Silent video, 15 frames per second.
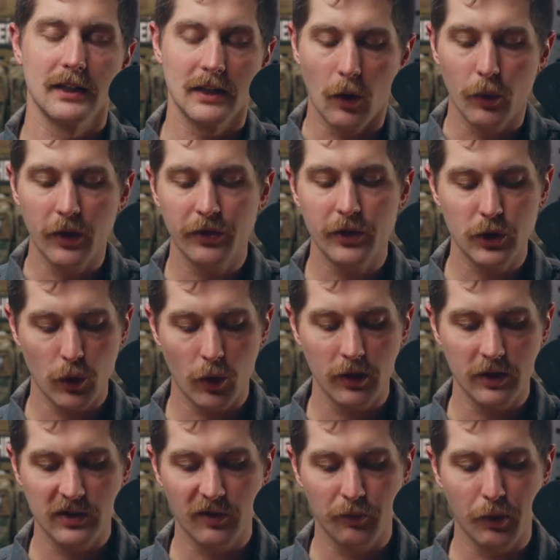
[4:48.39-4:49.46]
Now, with the
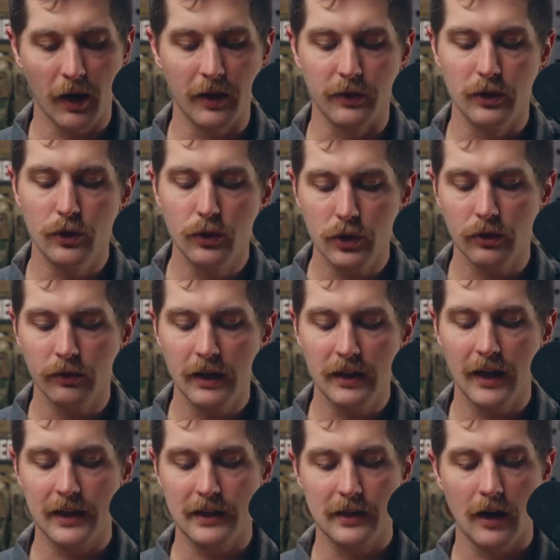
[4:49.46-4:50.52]
shortness of breath, usually
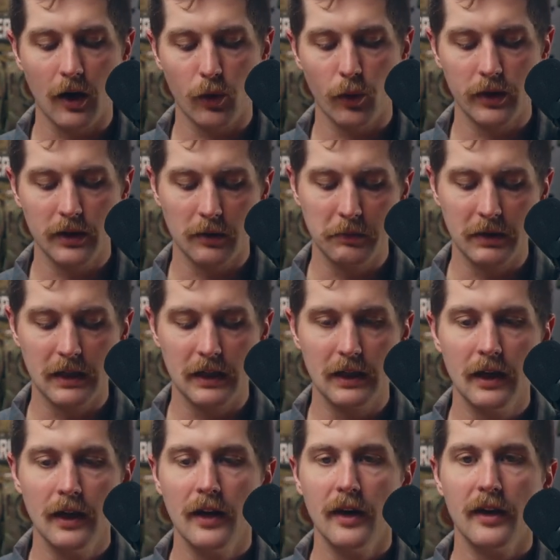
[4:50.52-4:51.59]
that's not going to
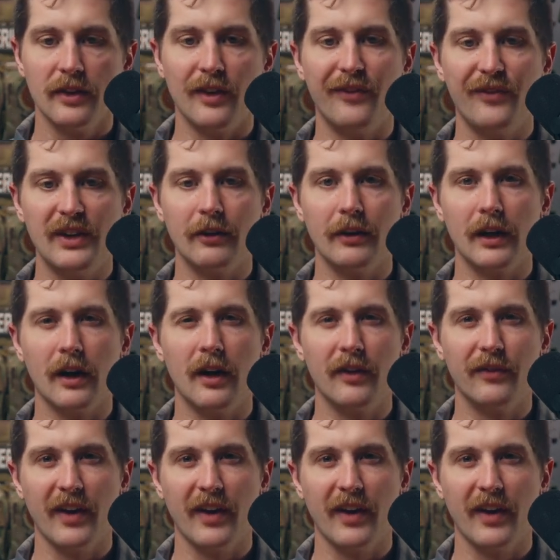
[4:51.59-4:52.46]
be the feeling of,